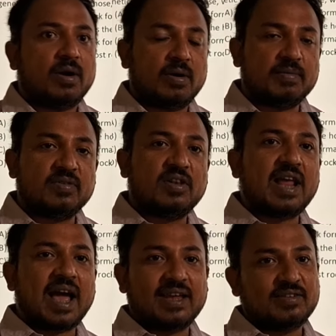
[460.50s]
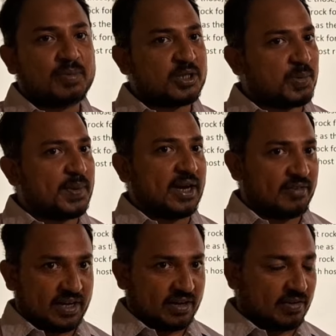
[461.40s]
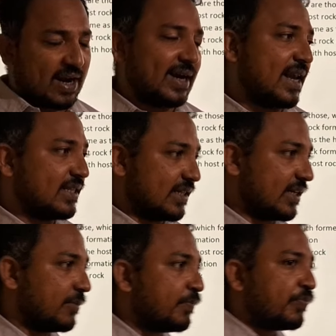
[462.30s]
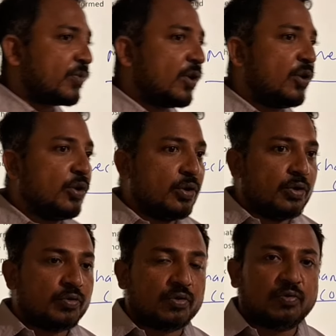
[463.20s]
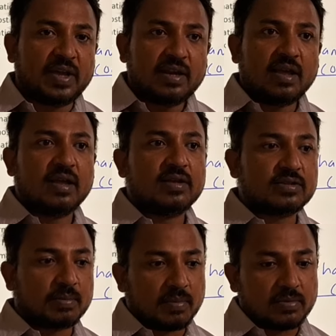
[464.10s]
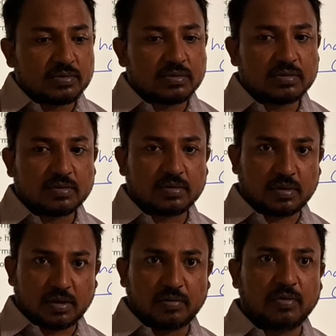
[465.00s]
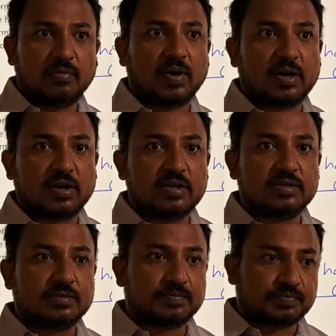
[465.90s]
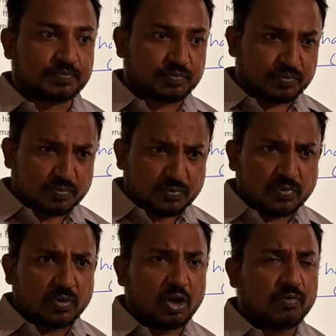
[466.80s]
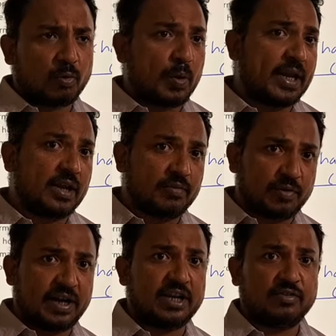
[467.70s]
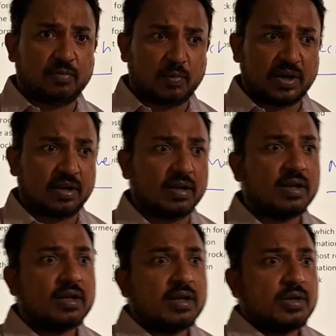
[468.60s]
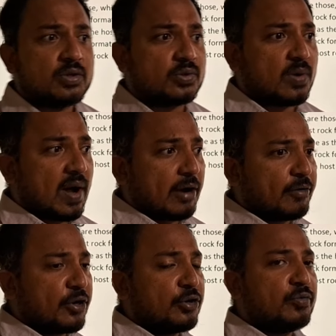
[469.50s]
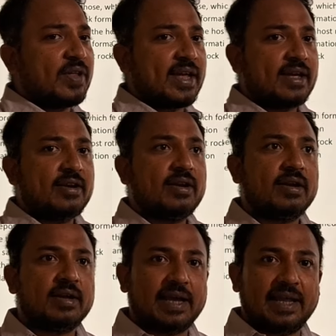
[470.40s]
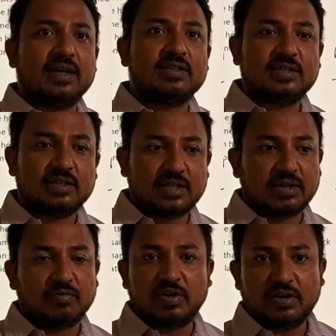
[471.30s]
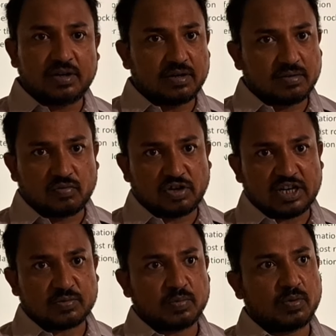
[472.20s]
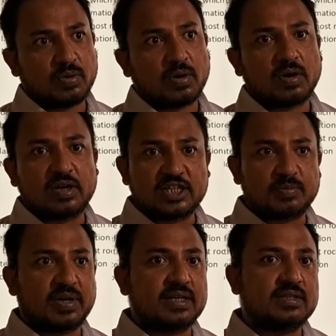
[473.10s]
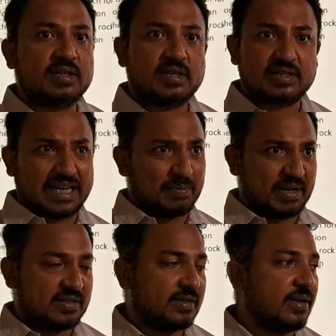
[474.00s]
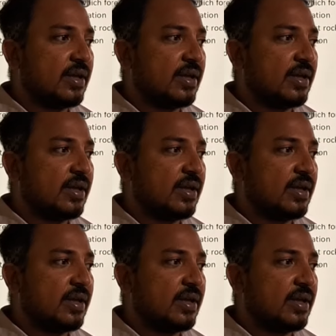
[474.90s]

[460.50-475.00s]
obviously high specific gravity or high density. So when suppose the water is flowing, wind is flowing, so according to their energy, they will transport or displace sediments.